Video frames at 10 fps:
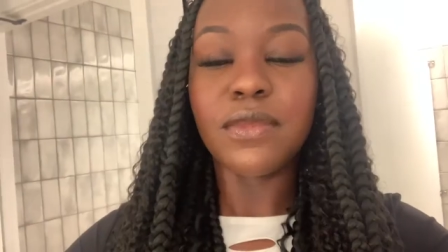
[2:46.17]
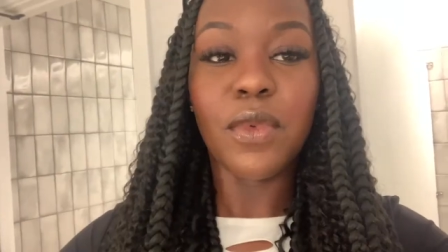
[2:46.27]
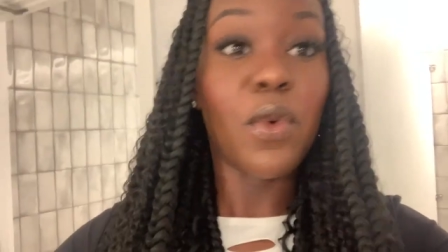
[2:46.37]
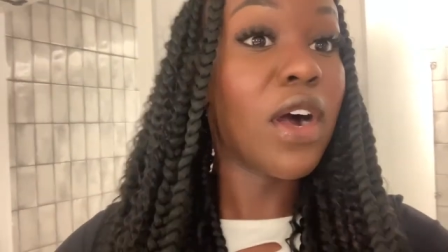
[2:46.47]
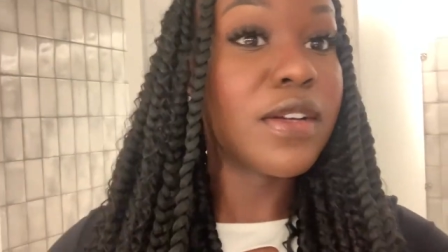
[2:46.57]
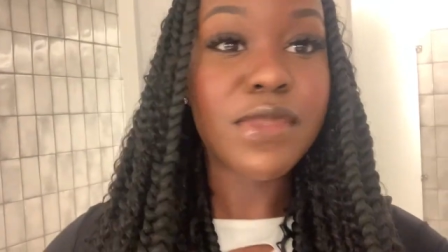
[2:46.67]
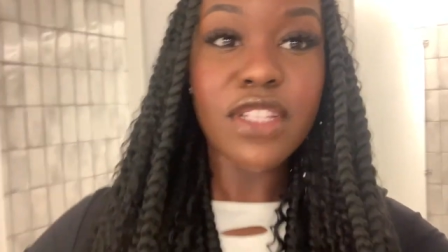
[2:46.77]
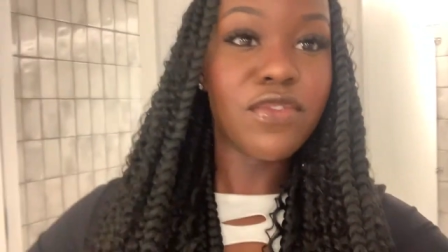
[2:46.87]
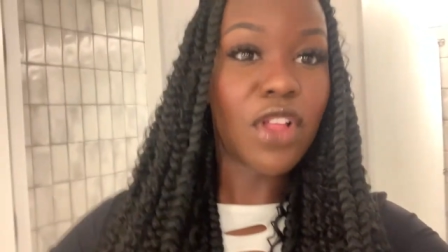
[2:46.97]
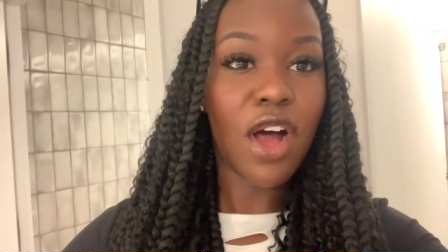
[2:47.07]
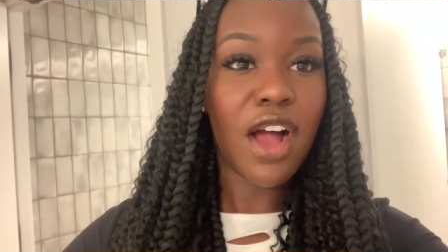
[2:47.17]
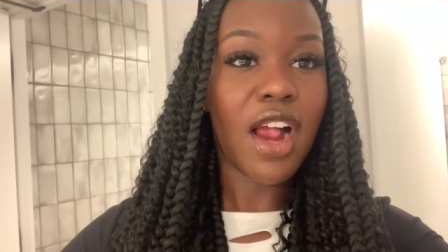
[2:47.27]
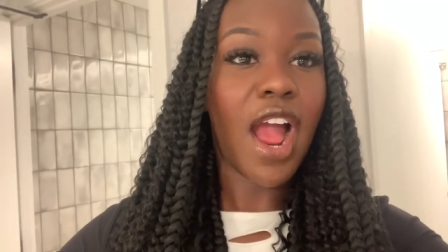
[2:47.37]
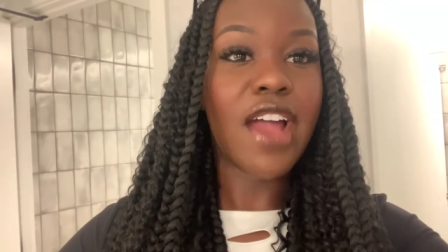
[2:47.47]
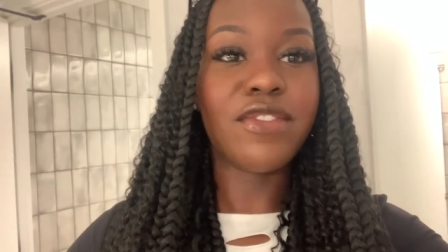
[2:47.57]
Welcome to the
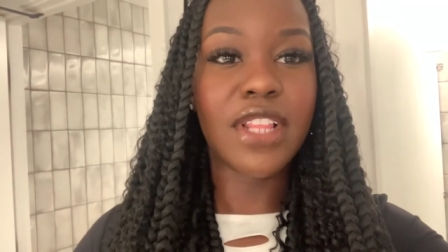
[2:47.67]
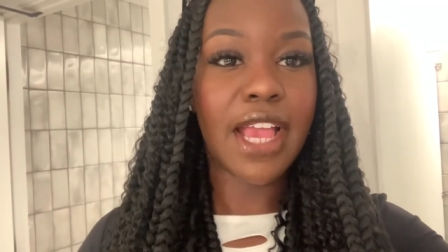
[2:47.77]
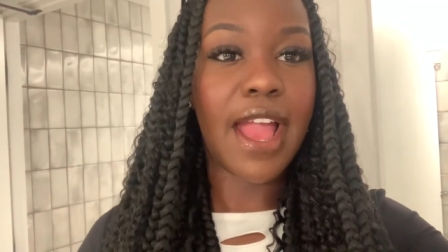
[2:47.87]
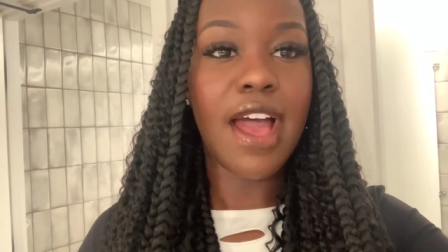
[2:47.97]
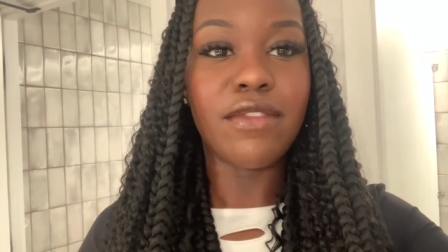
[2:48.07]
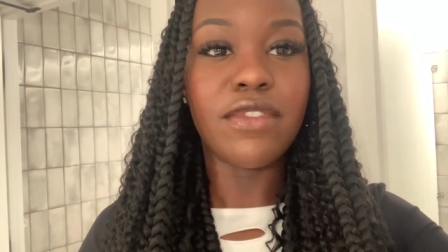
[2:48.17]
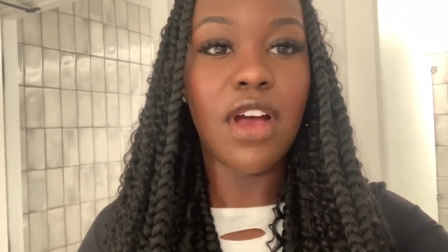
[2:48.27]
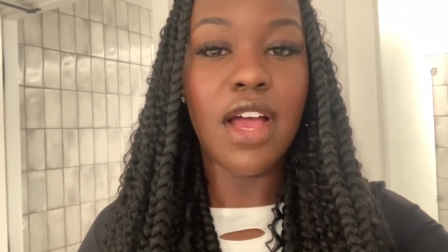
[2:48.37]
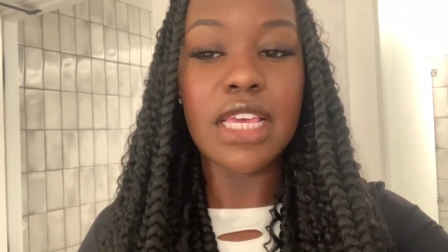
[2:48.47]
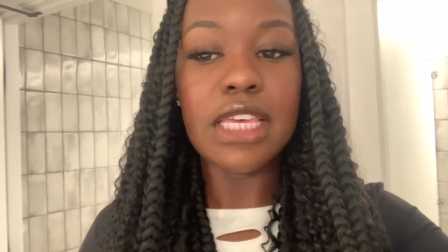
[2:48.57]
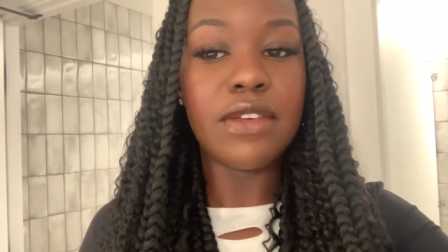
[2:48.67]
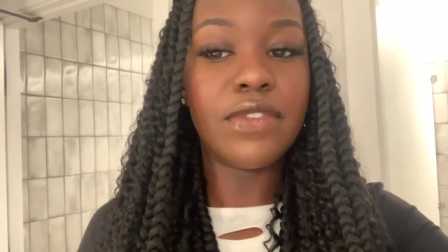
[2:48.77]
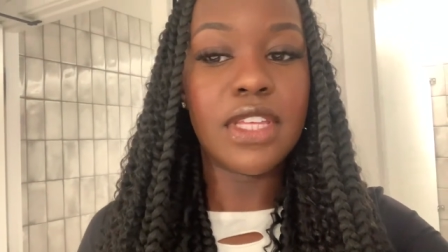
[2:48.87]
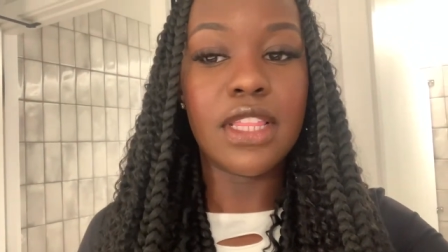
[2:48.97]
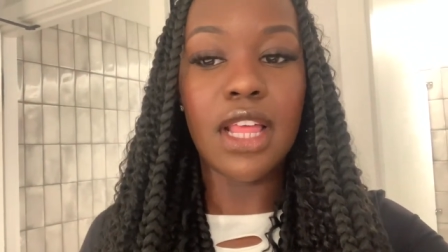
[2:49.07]
vlog. I feel like I have not
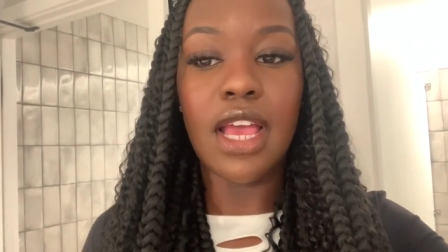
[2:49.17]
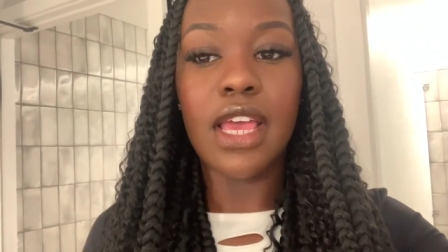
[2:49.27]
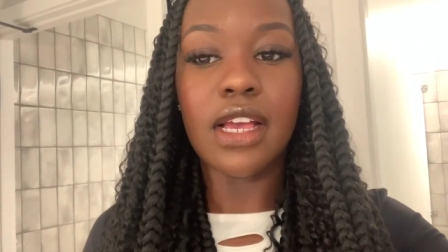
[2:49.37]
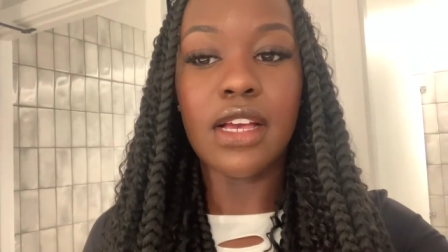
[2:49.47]
even like